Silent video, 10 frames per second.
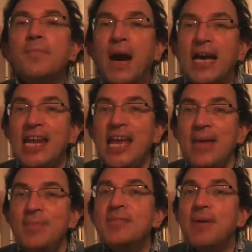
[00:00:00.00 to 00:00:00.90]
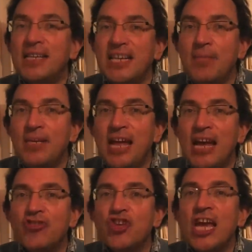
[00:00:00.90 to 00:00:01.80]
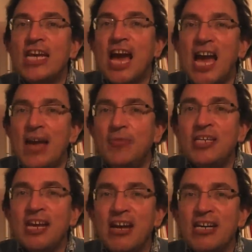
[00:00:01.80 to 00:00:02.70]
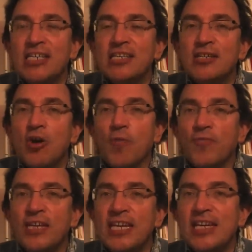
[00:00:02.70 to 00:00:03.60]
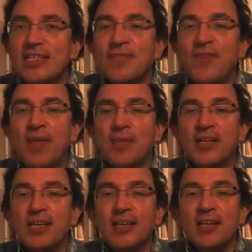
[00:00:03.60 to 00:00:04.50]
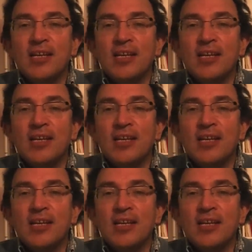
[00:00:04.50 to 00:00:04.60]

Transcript: My name's Matej Minac and I am the director of Nicky's Family.